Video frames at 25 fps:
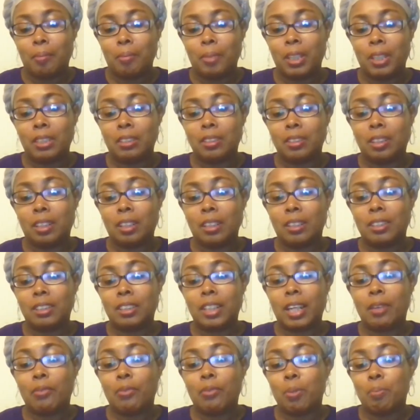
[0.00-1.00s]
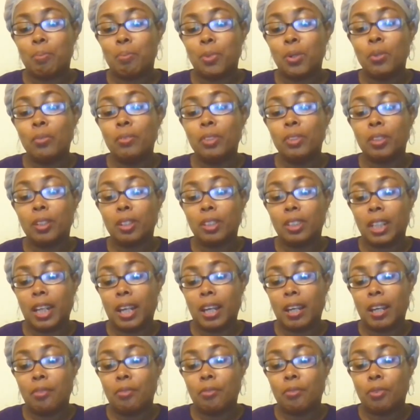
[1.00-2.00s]
It's going to say removing your
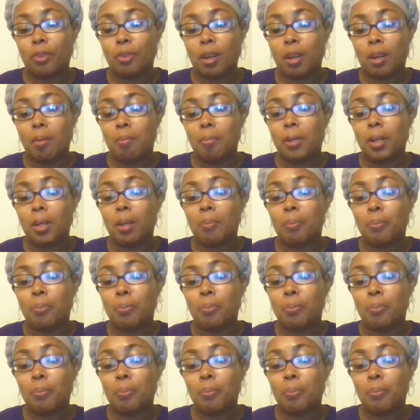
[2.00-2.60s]
name from